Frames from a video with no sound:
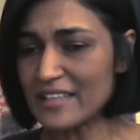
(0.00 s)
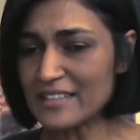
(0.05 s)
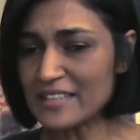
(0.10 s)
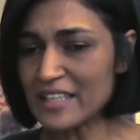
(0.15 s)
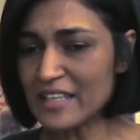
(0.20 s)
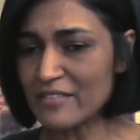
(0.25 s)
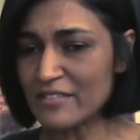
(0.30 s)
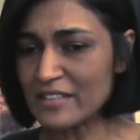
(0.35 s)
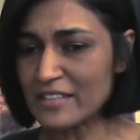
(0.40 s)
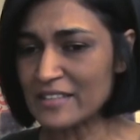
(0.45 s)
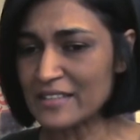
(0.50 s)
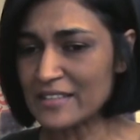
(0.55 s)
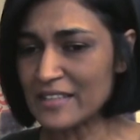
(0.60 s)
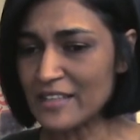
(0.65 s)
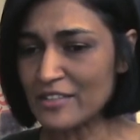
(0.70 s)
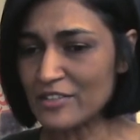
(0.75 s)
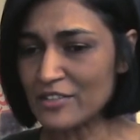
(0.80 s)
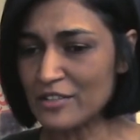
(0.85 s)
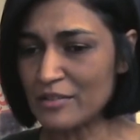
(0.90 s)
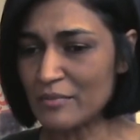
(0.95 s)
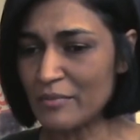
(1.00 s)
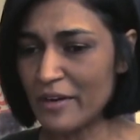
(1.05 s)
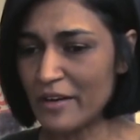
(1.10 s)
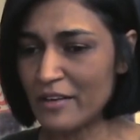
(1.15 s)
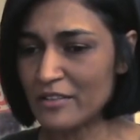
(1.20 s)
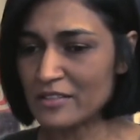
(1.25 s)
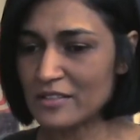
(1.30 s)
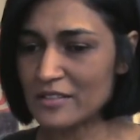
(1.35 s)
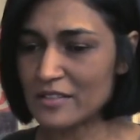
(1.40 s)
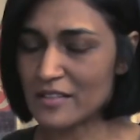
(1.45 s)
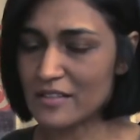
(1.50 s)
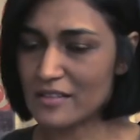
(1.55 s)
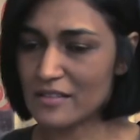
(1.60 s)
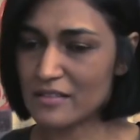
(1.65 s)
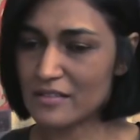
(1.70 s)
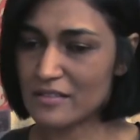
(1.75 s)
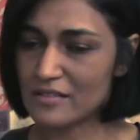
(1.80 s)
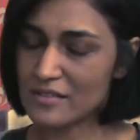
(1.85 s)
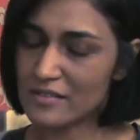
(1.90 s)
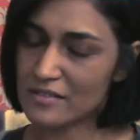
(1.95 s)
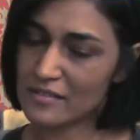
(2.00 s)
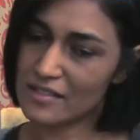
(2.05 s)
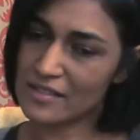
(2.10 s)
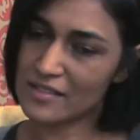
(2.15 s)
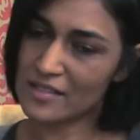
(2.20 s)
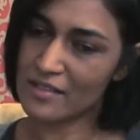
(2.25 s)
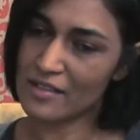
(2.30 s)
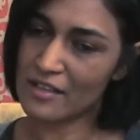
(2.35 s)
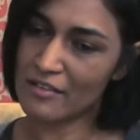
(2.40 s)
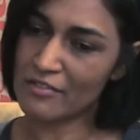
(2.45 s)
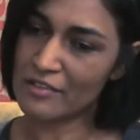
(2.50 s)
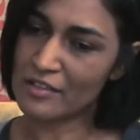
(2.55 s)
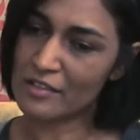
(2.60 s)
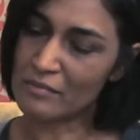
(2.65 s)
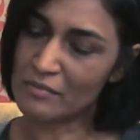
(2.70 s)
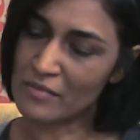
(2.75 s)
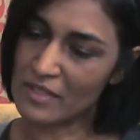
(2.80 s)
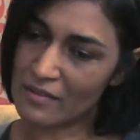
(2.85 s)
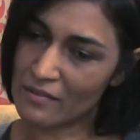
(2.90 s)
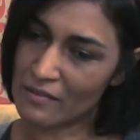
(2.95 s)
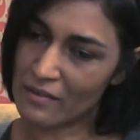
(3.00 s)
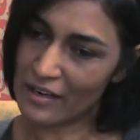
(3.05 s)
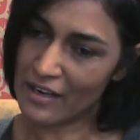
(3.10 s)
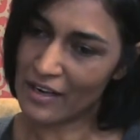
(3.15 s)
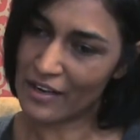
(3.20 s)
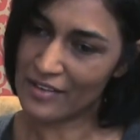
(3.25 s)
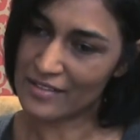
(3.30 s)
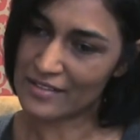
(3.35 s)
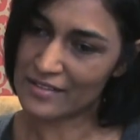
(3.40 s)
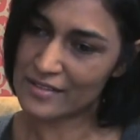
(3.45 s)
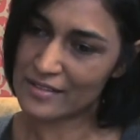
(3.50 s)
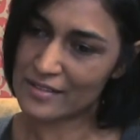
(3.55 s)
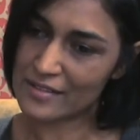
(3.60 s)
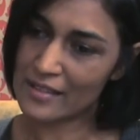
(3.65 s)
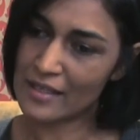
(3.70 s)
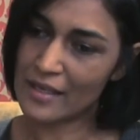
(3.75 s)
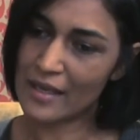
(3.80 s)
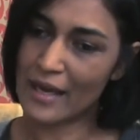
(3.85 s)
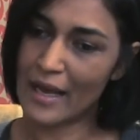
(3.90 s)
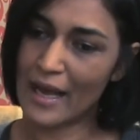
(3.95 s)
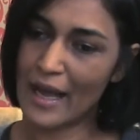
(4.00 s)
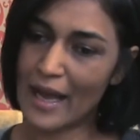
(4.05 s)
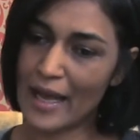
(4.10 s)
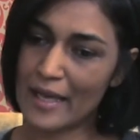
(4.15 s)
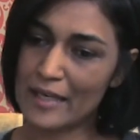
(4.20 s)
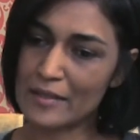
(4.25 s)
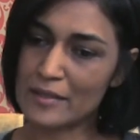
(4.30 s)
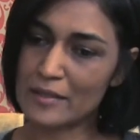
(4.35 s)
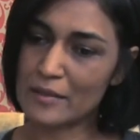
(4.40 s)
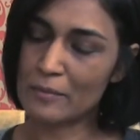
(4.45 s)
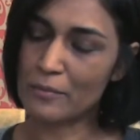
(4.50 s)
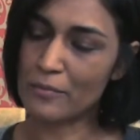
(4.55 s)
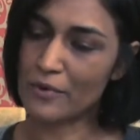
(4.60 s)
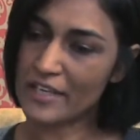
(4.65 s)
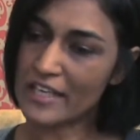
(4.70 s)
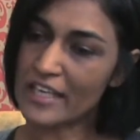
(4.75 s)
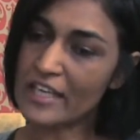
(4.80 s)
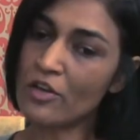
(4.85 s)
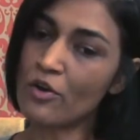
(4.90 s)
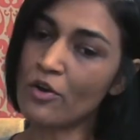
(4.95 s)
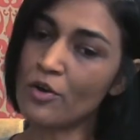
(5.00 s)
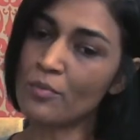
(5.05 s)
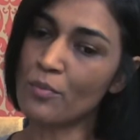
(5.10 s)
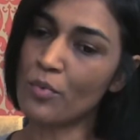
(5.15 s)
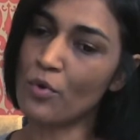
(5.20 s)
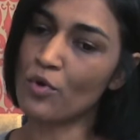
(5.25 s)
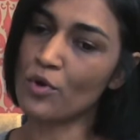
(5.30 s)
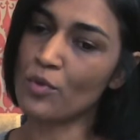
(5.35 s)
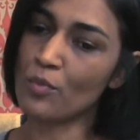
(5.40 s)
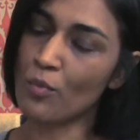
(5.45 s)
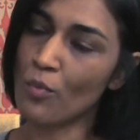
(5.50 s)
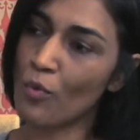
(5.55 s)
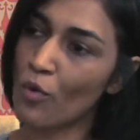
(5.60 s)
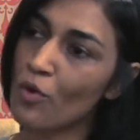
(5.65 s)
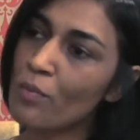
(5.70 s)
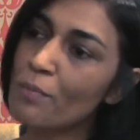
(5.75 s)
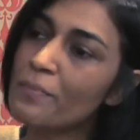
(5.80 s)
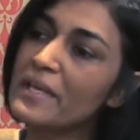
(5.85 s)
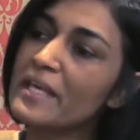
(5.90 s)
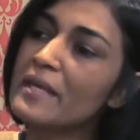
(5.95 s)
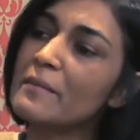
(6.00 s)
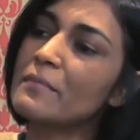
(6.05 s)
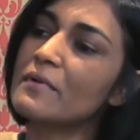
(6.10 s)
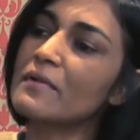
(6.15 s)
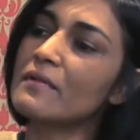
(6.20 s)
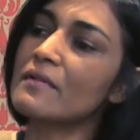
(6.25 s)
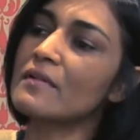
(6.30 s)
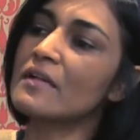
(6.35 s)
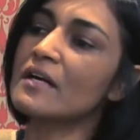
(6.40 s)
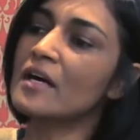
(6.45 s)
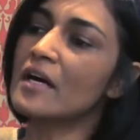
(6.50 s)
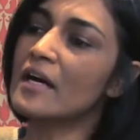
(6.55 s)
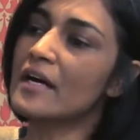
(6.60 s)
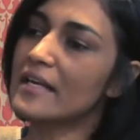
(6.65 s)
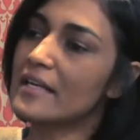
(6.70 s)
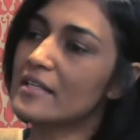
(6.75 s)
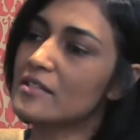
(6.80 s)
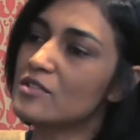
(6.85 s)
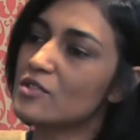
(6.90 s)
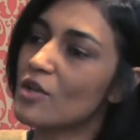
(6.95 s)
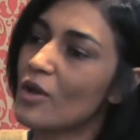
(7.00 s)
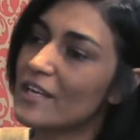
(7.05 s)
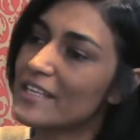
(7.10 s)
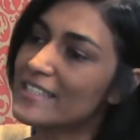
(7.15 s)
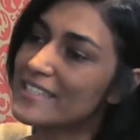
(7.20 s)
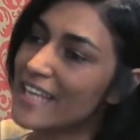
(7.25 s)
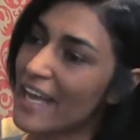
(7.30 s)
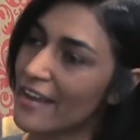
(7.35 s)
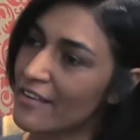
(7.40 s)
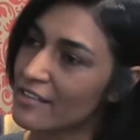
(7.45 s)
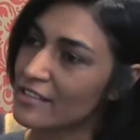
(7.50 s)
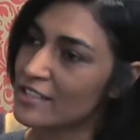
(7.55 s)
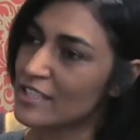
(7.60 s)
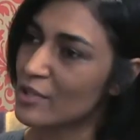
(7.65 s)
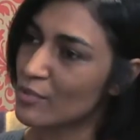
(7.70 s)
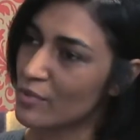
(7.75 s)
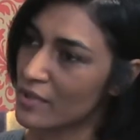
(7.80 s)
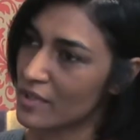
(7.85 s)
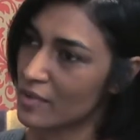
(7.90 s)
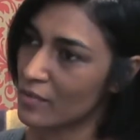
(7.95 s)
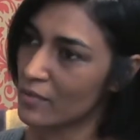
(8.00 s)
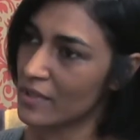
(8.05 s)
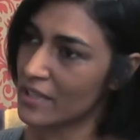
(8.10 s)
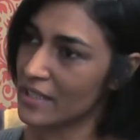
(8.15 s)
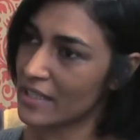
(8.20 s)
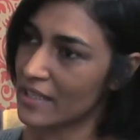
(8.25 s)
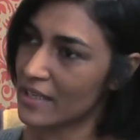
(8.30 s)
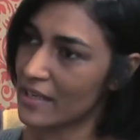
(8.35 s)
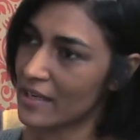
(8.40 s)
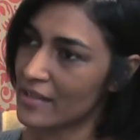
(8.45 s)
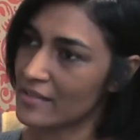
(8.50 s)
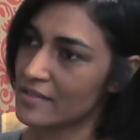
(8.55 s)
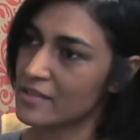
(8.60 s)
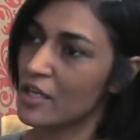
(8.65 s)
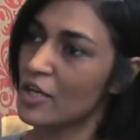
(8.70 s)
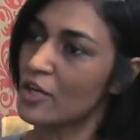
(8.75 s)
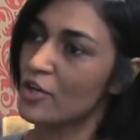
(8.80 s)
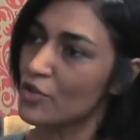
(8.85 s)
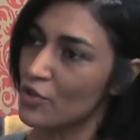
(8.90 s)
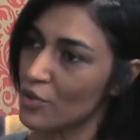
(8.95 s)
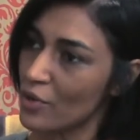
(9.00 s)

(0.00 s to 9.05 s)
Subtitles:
Let's have a discussion about the South African middle class and bringing on board more people in solidarity with the working class.